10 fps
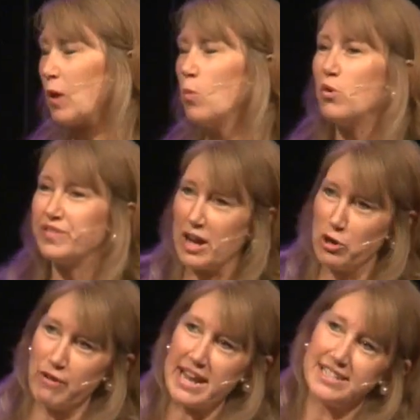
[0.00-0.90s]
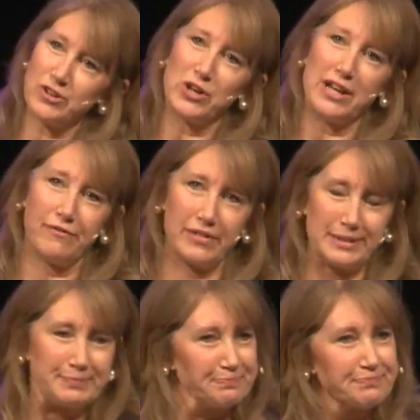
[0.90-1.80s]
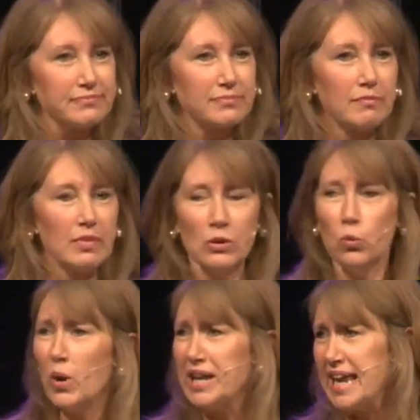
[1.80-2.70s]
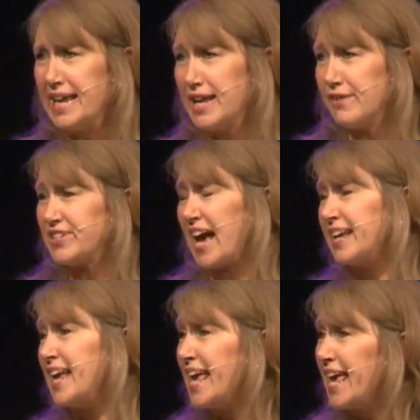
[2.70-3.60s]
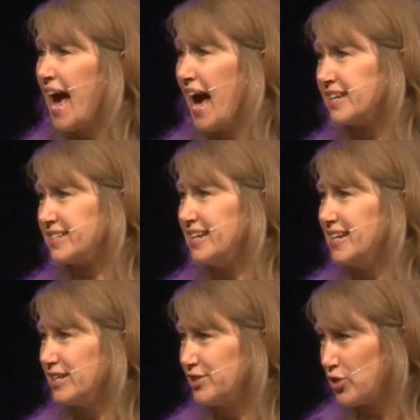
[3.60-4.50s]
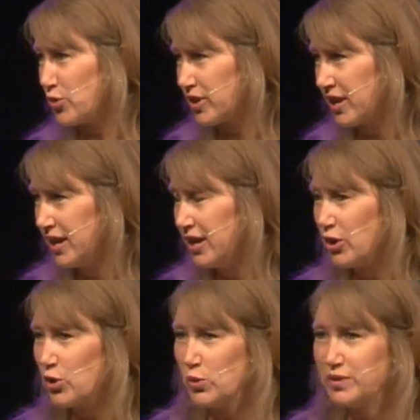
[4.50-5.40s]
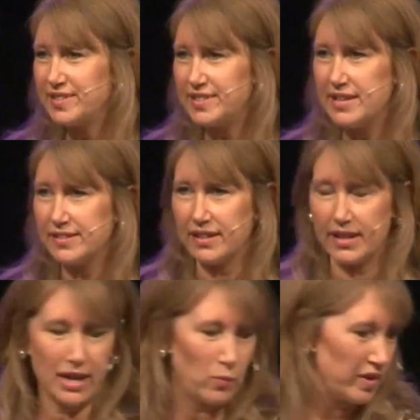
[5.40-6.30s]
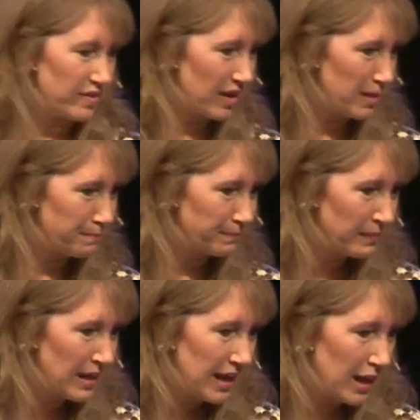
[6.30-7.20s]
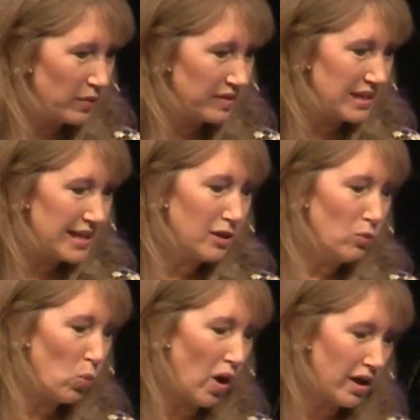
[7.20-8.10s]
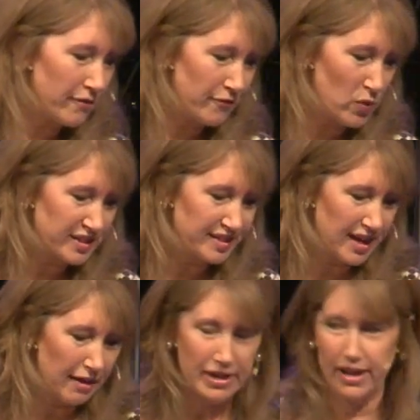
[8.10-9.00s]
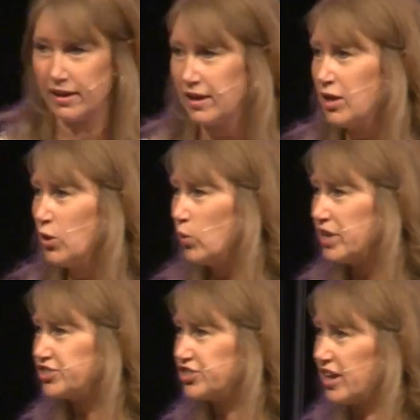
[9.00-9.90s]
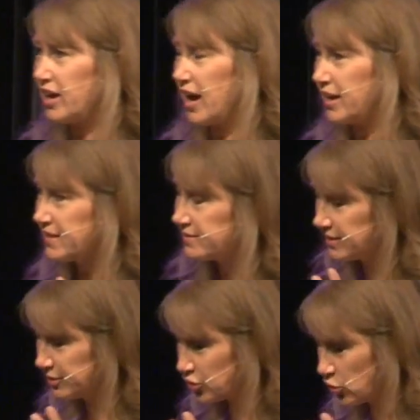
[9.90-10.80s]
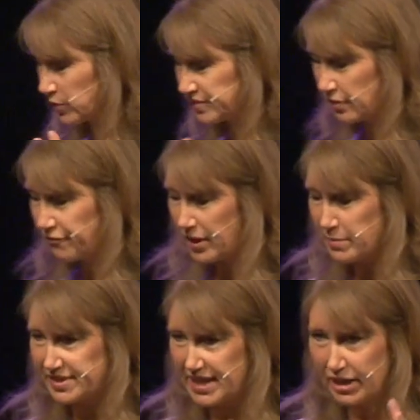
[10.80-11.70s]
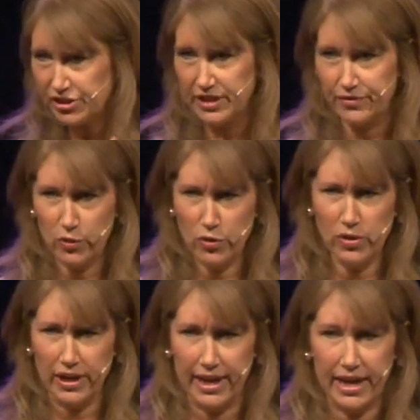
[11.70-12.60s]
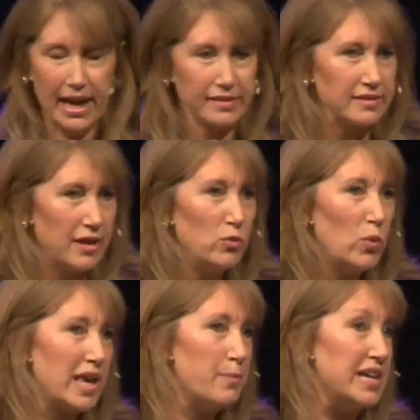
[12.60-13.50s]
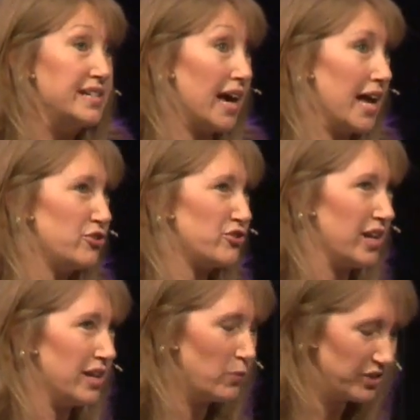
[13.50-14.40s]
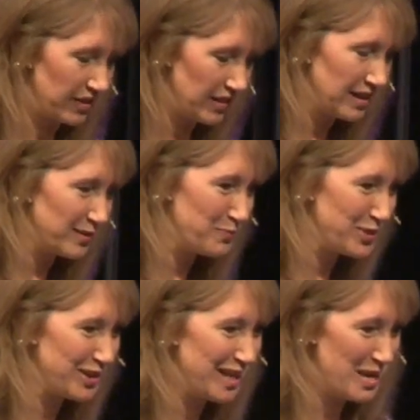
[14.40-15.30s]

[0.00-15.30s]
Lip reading: was a great dog lover when he lived, and he had a little dog called Caesar. It was a little wire fox terrier, and this little dog was so famous, he actually, if you Google it, he has his own Wikipedia entry, which I think is pretty